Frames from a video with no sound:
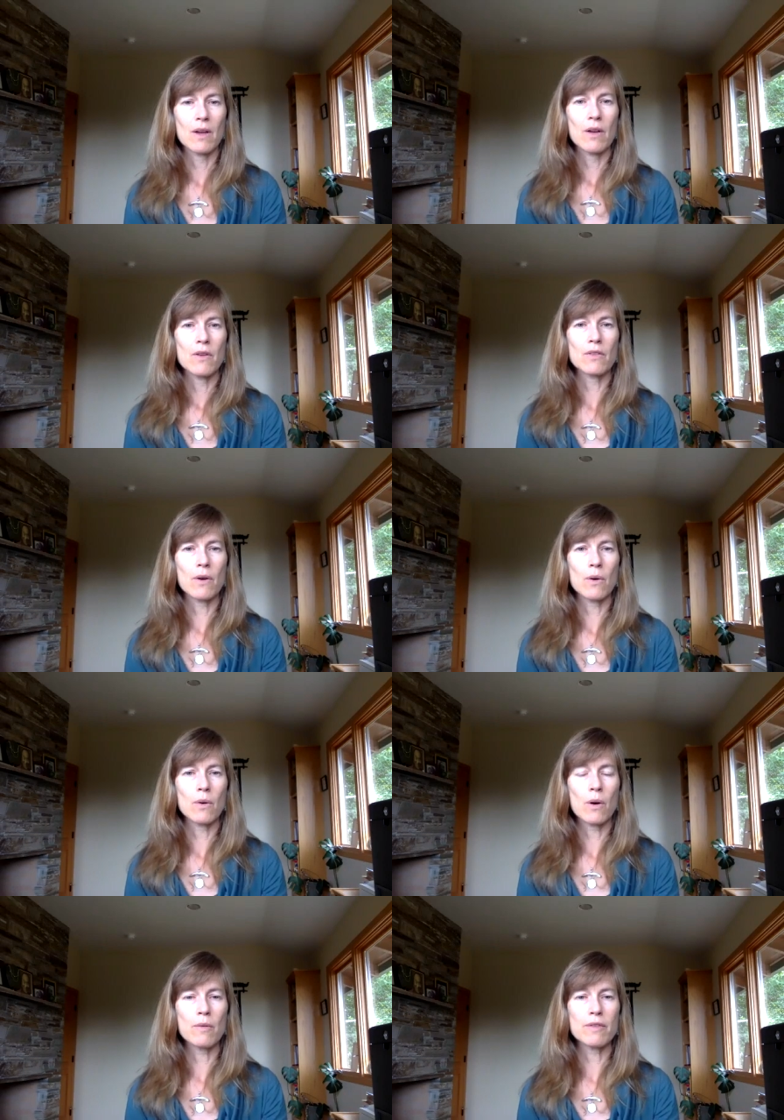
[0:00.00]

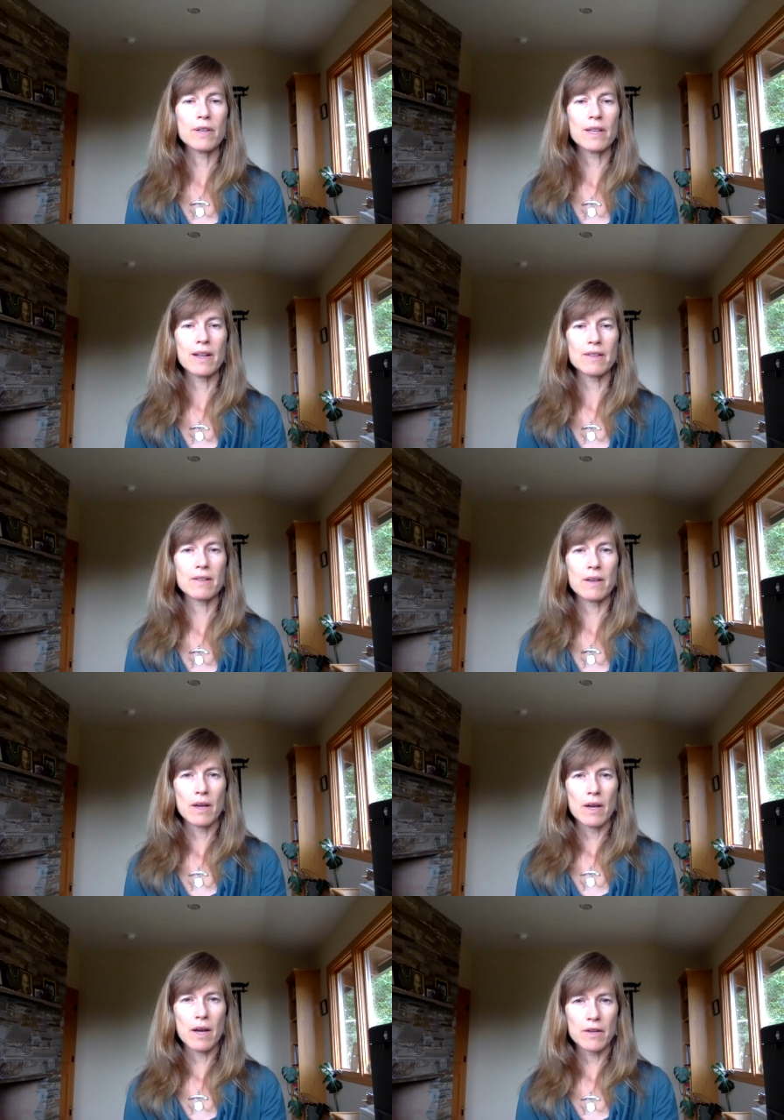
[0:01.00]
So hopefully that's
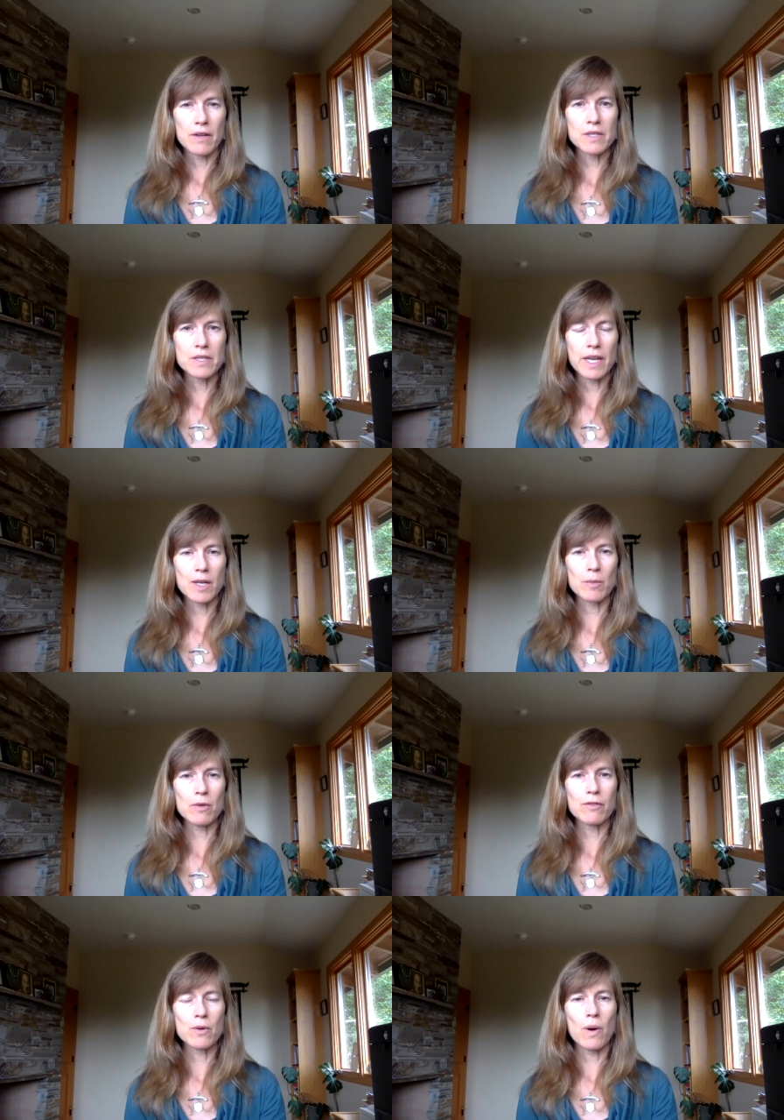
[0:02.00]

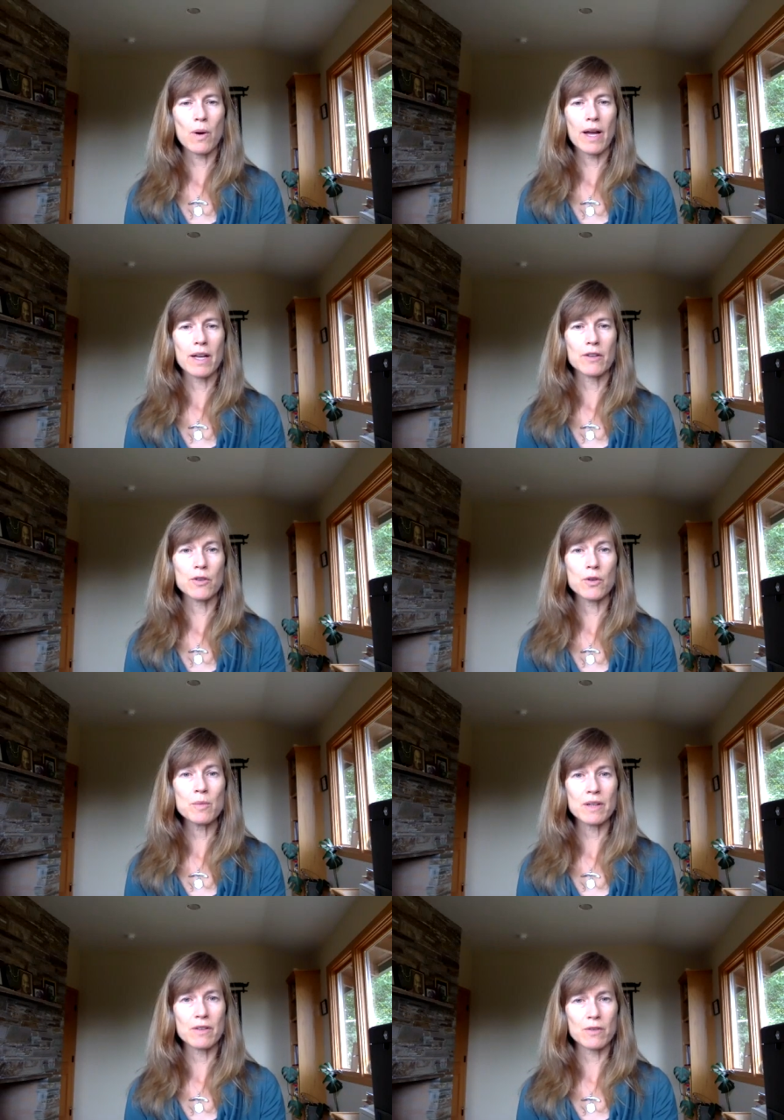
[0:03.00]
understandable for why
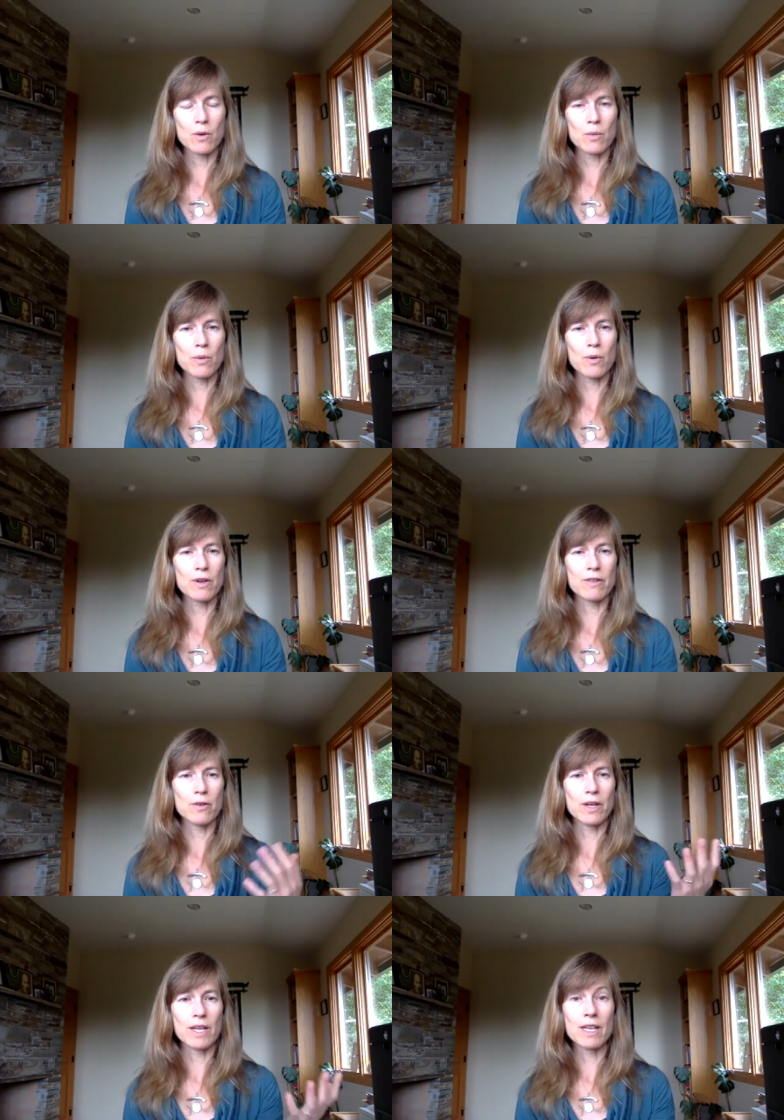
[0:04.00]
attunement is so important
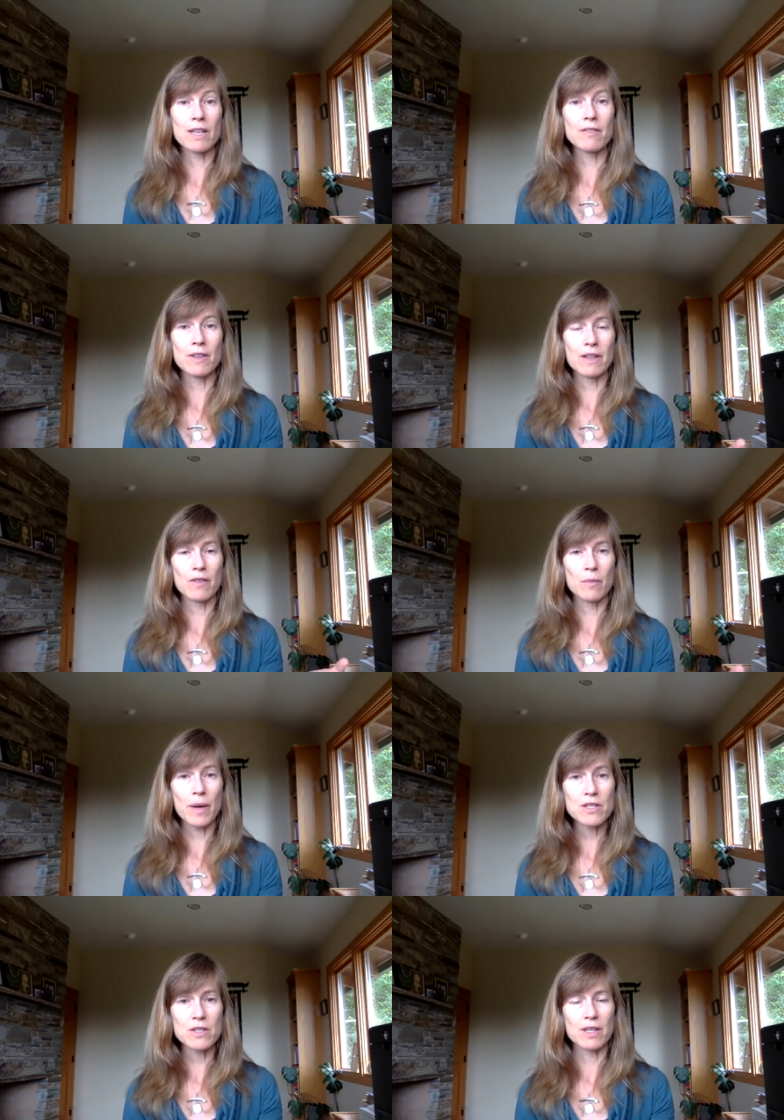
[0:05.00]
for an infant,
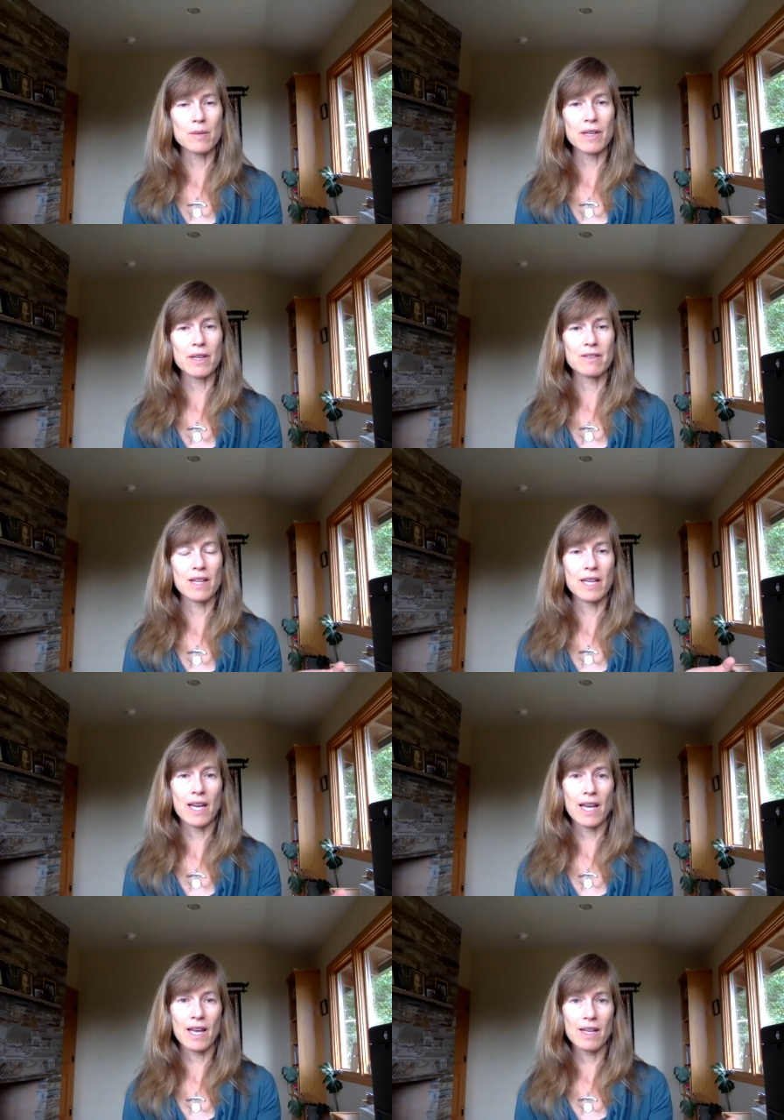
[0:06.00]
especially because they
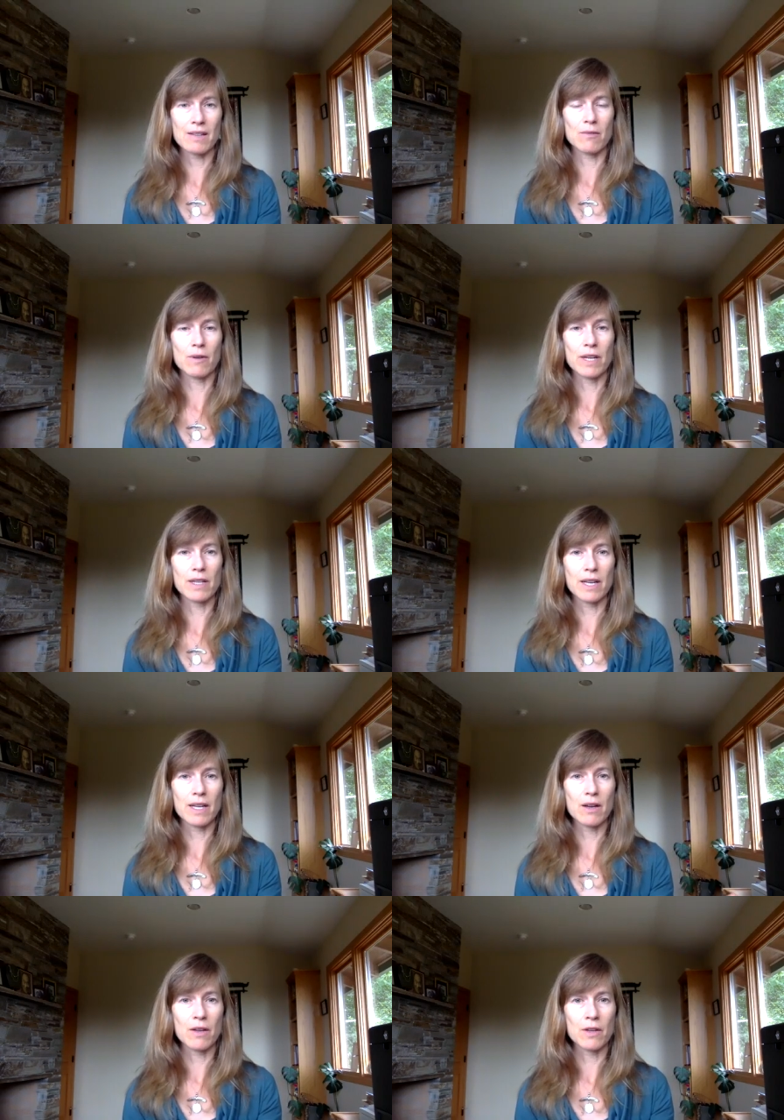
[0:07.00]
can't regulate
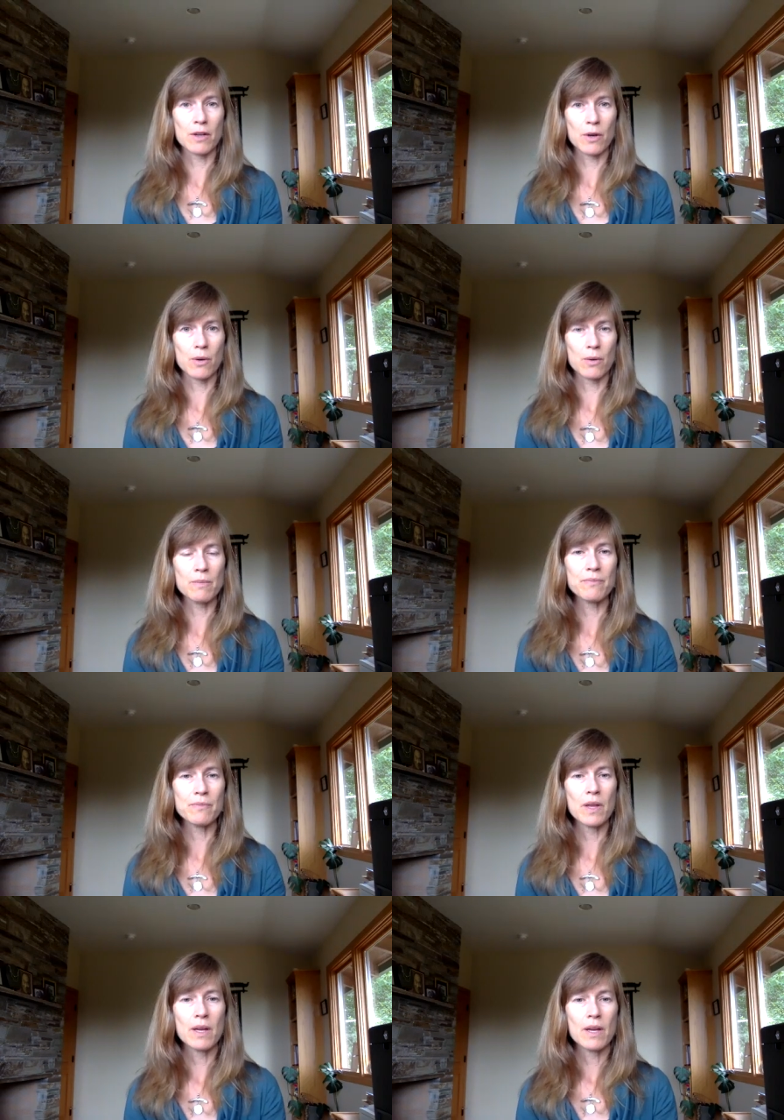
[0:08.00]
on their own,
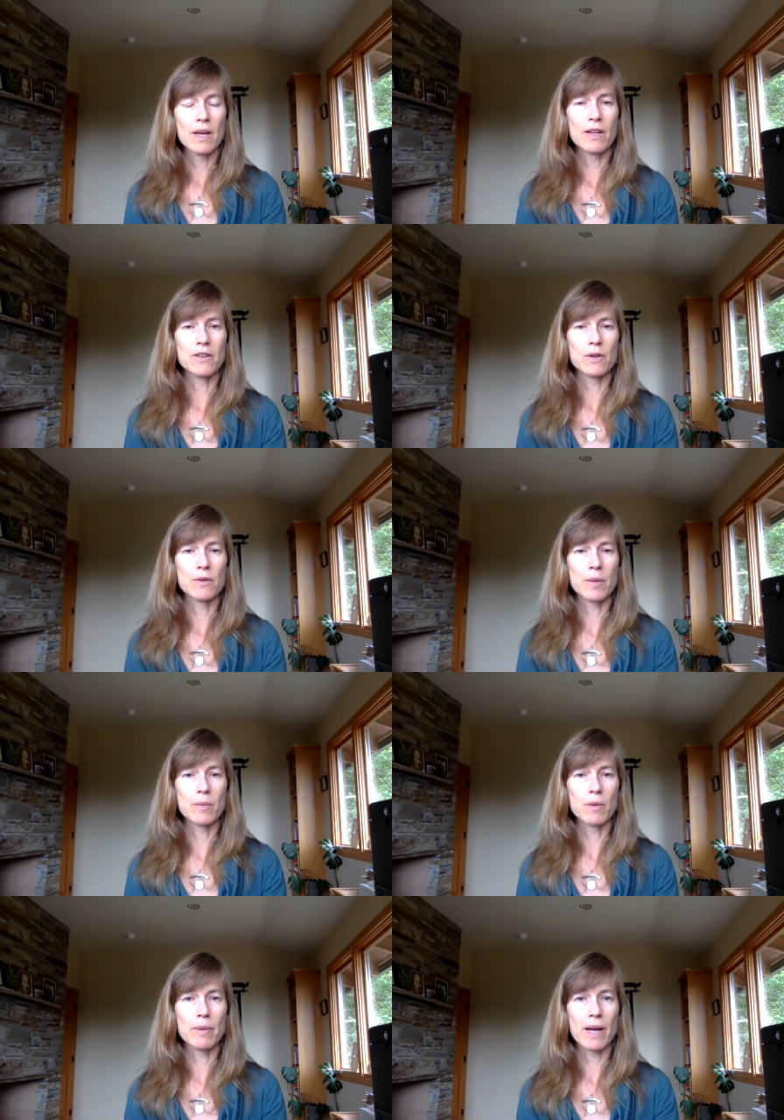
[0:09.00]
and to create
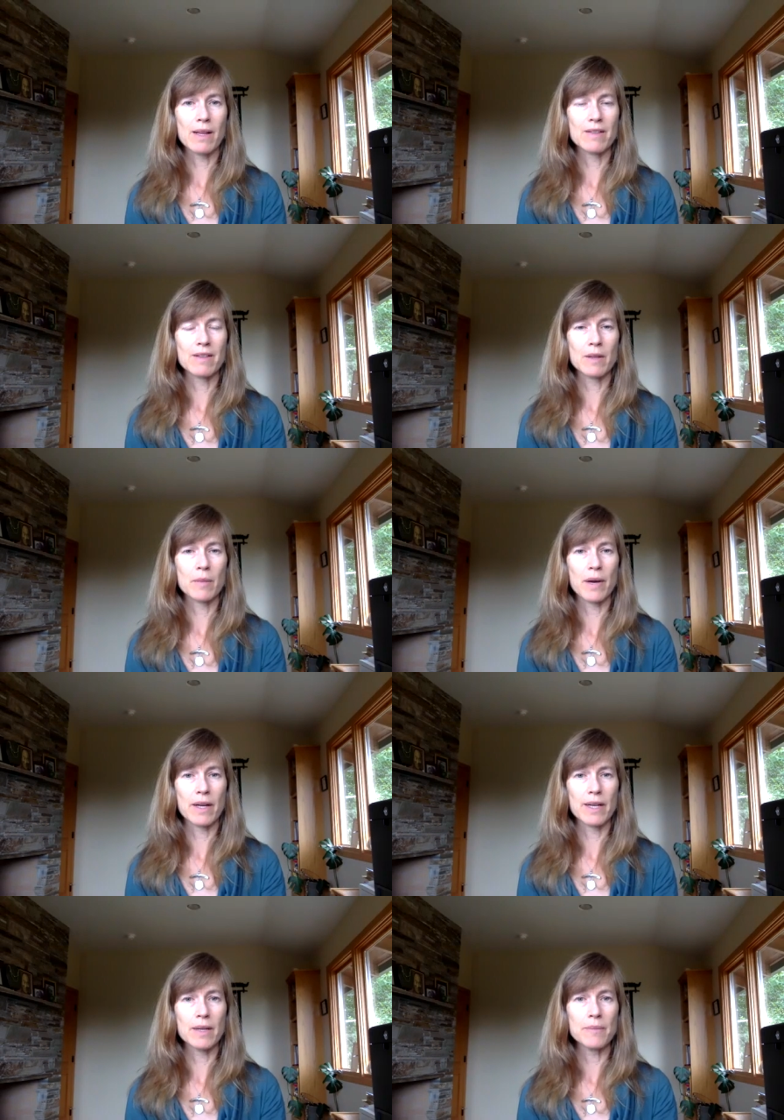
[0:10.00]
more balance in the
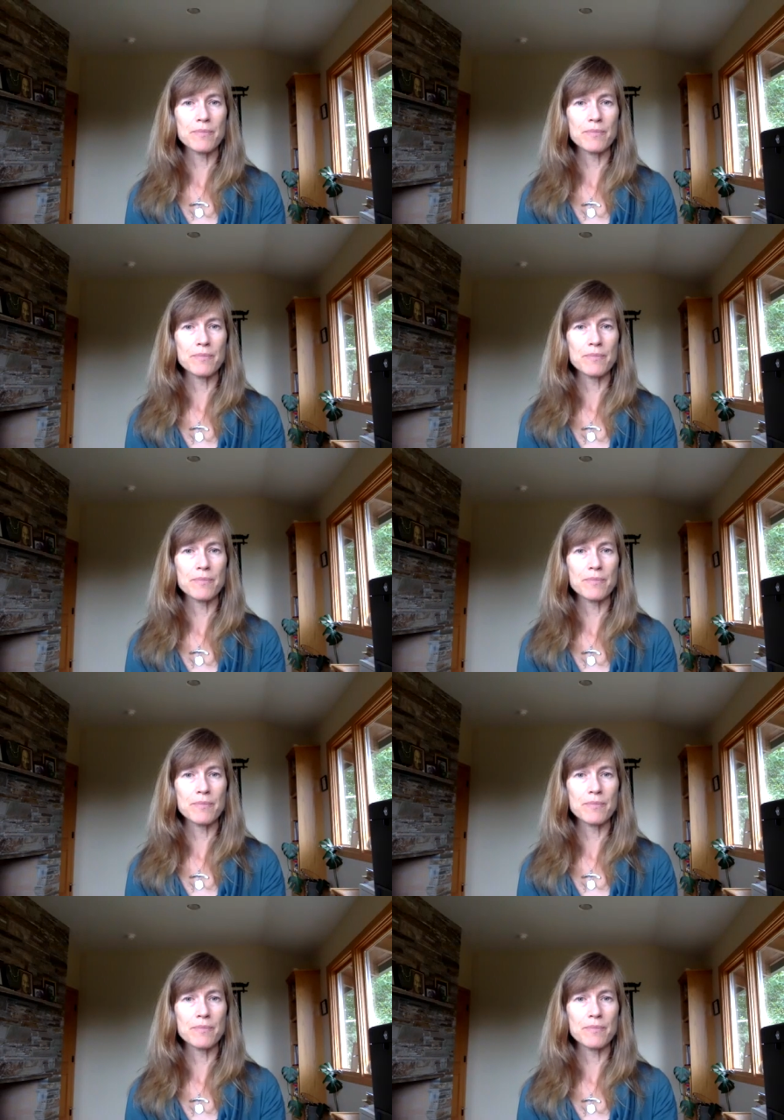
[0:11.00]
body.